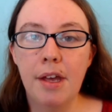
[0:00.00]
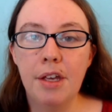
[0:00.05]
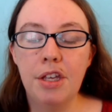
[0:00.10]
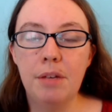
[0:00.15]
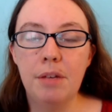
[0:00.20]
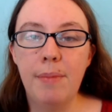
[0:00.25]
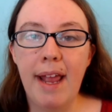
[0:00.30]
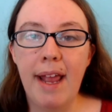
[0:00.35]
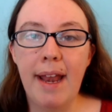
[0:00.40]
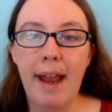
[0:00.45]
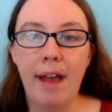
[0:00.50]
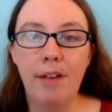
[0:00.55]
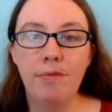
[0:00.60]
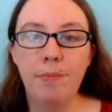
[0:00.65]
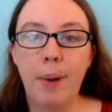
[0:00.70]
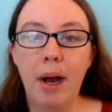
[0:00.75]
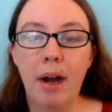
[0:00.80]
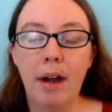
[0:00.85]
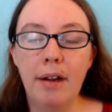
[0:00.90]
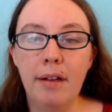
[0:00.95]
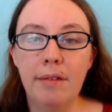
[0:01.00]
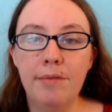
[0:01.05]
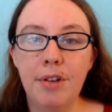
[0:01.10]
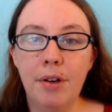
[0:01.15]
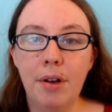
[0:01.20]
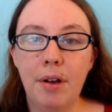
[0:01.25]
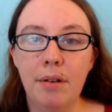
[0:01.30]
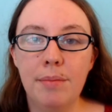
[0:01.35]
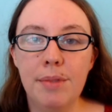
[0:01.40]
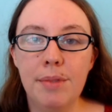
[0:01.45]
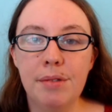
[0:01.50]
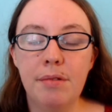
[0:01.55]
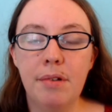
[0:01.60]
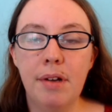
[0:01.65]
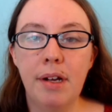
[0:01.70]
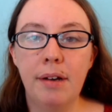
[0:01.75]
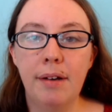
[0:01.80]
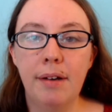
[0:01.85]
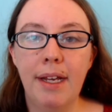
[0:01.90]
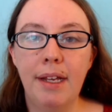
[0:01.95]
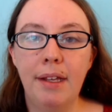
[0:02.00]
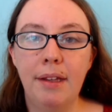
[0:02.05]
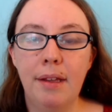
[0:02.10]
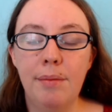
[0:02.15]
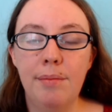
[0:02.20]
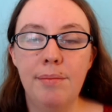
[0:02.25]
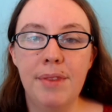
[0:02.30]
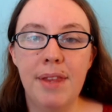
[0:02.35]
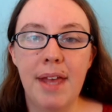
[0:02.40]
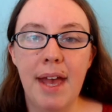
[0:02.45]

You might have part of your homeschool curriculum